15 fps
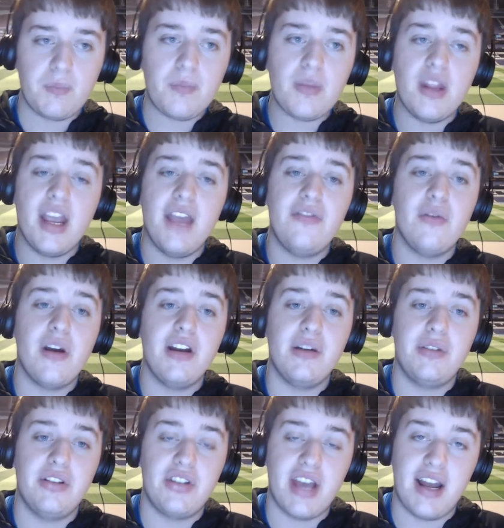If you are new to
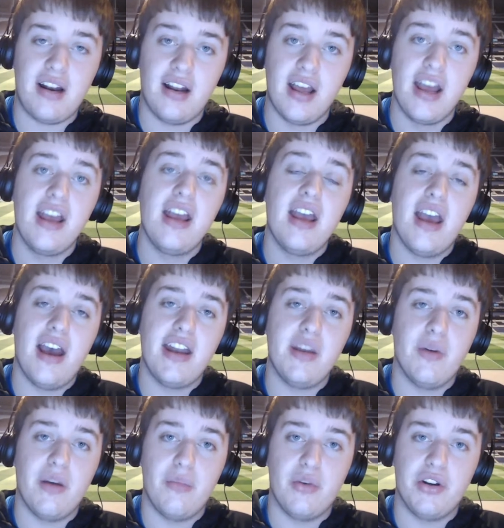the channel and you
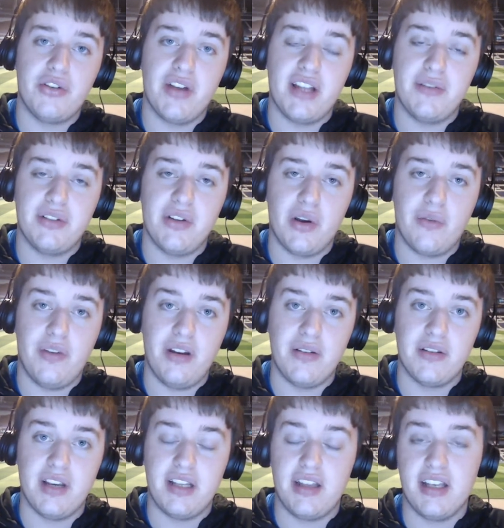want more transfer talk videos
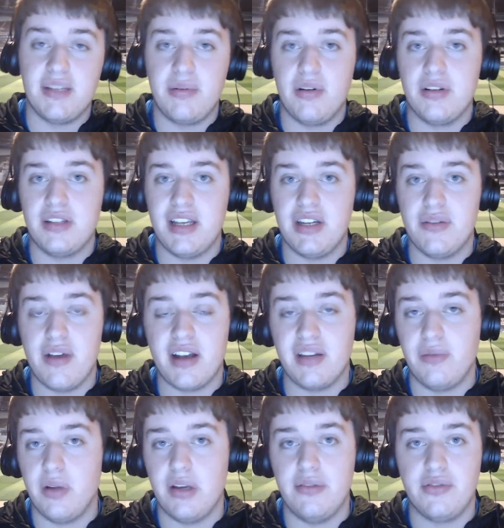like this, plus interactive
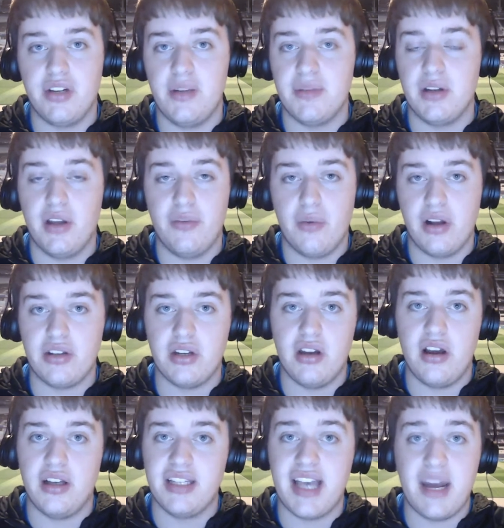live streams, live
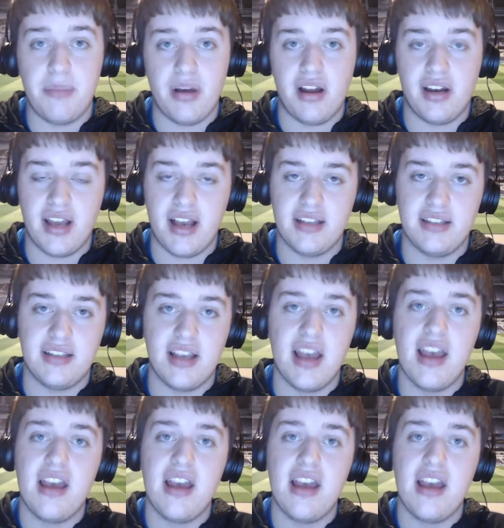watch-alongs and podcasts,